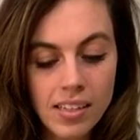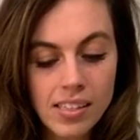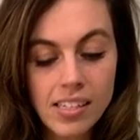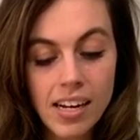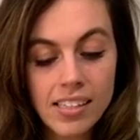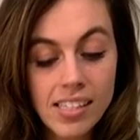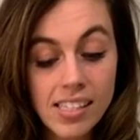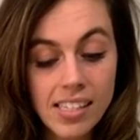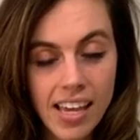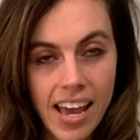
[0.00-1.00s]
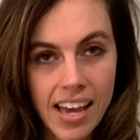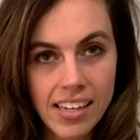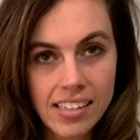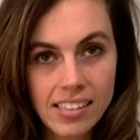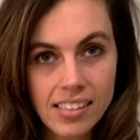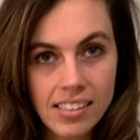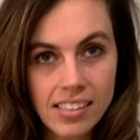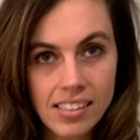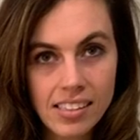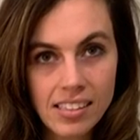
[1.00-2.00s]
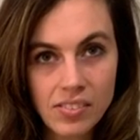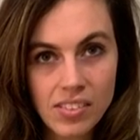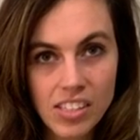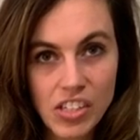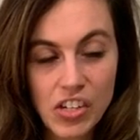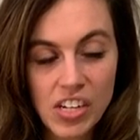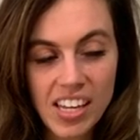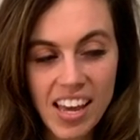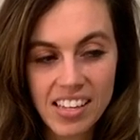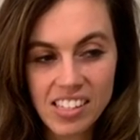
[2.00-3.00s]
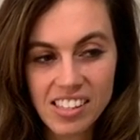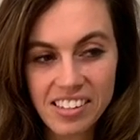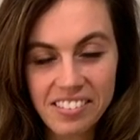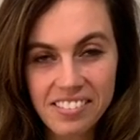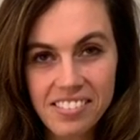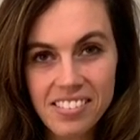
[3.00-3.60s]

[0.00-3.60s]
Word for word: It's not slacks. It's a good guess though.